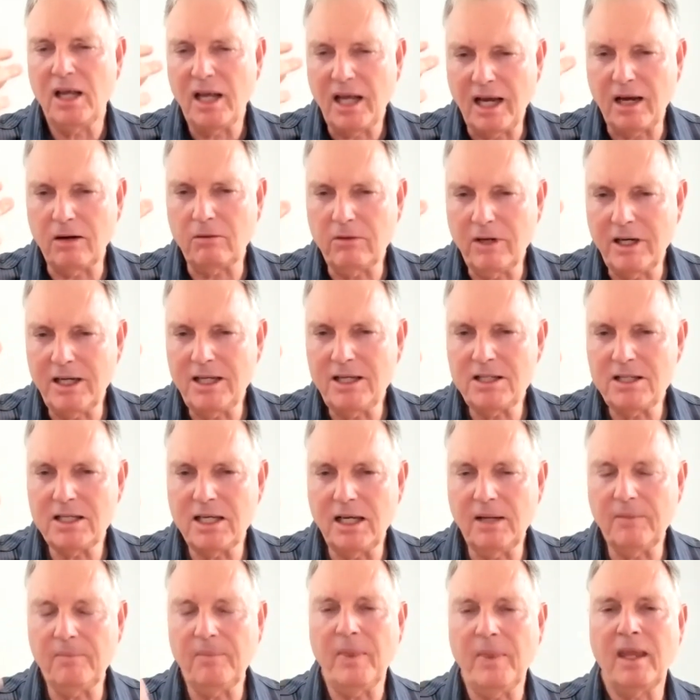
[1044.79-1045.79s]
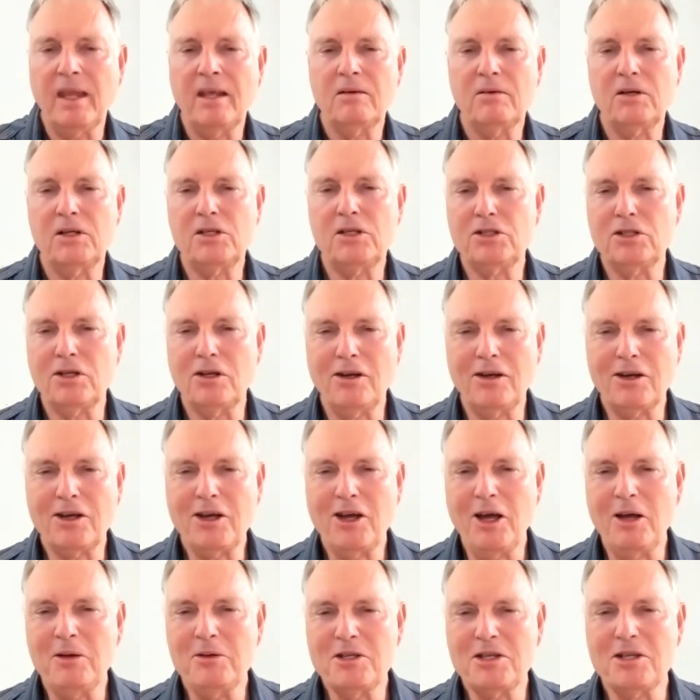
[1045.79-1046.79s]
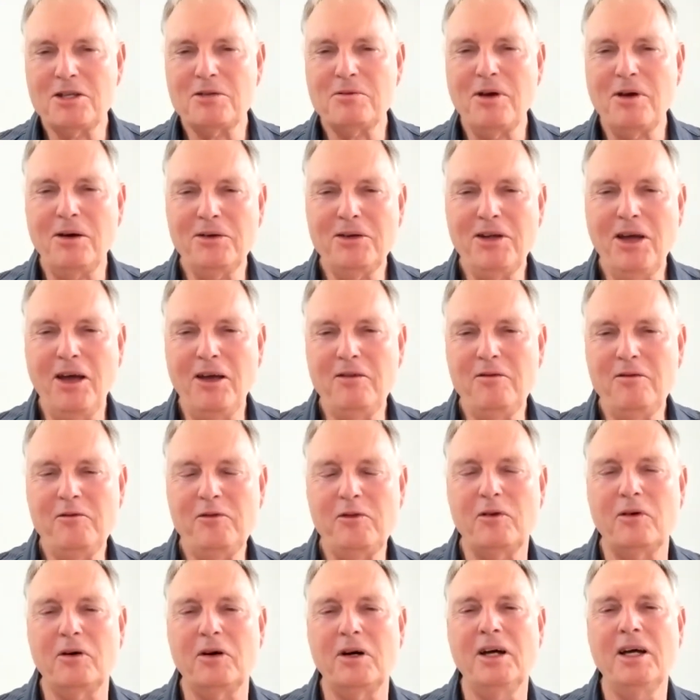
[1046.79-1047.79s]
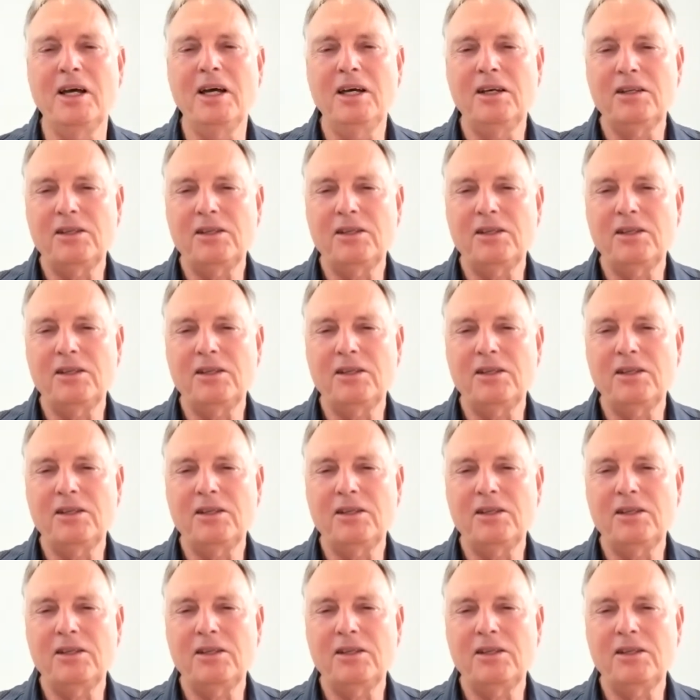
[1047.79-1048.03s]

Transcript: our reasoning, which Sherlock Holmes is well known for,